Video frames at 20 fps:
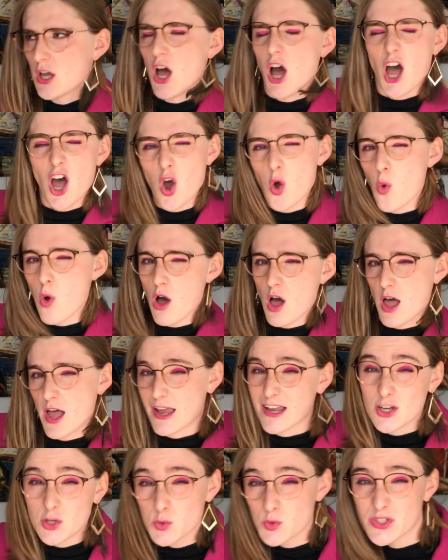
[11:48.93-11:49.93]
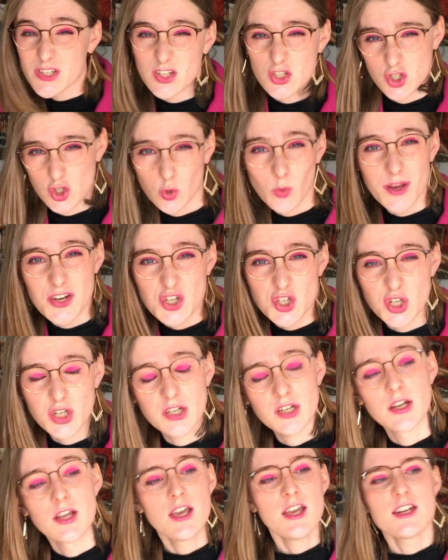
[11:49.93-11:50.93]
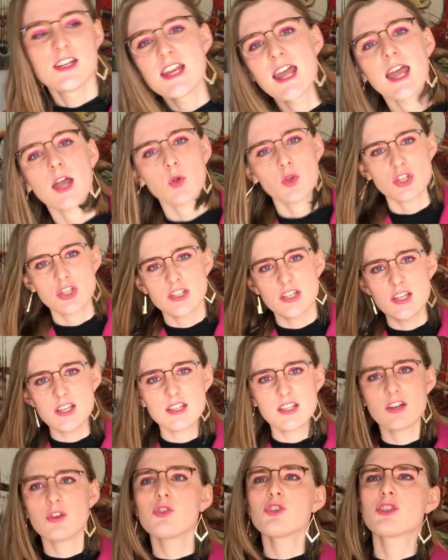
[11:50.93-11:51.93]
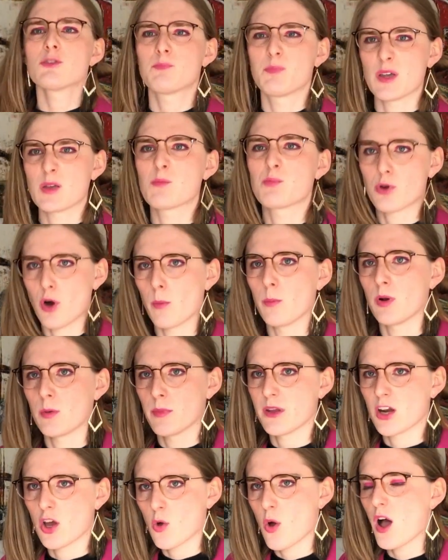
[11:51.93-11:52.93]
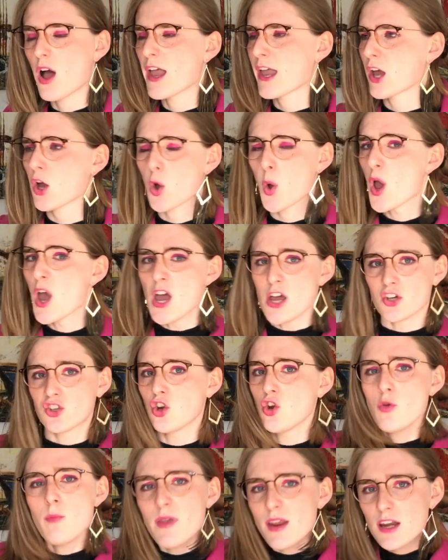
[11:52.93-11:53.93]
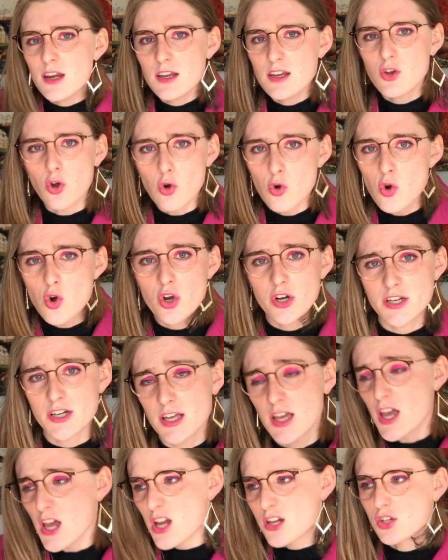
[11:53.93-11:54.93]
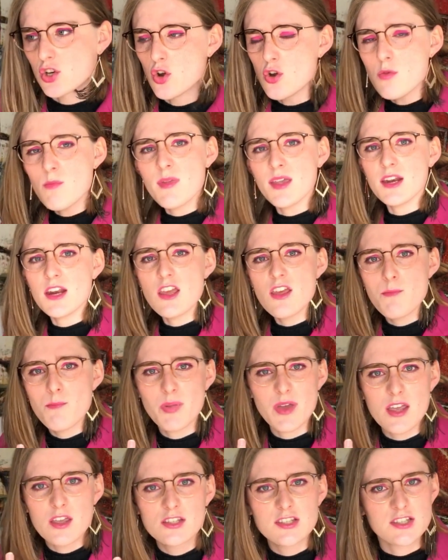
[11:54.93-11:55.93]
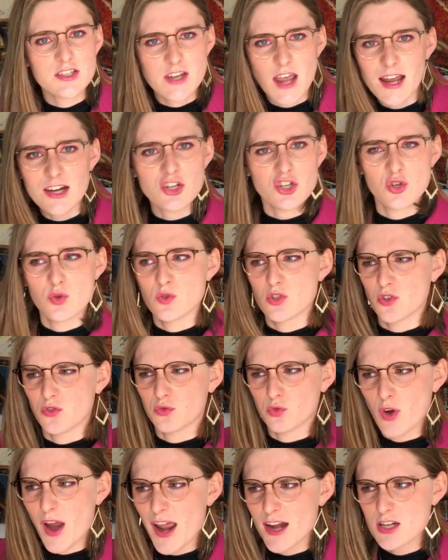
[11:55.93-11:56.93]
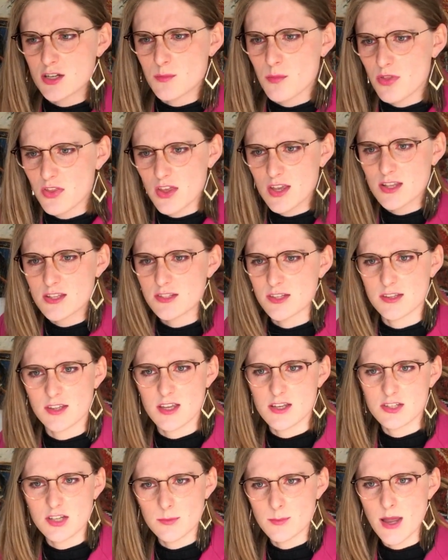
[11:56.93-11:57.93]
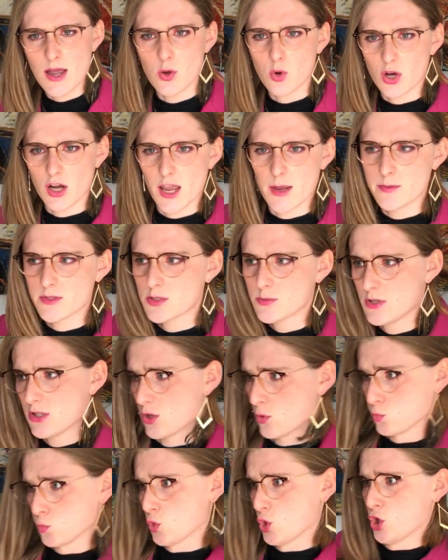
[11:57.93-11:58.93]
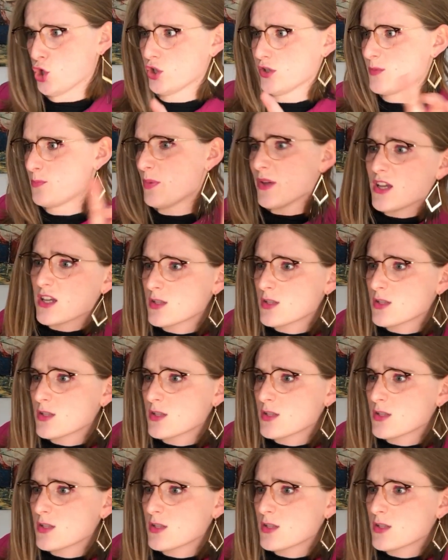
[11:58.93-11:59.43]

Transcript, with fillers: Ohio situation. Now, you see, there is a big problem in Ohio. Too many corn, too many big statues of random things that they somehow claim to be the world's biggest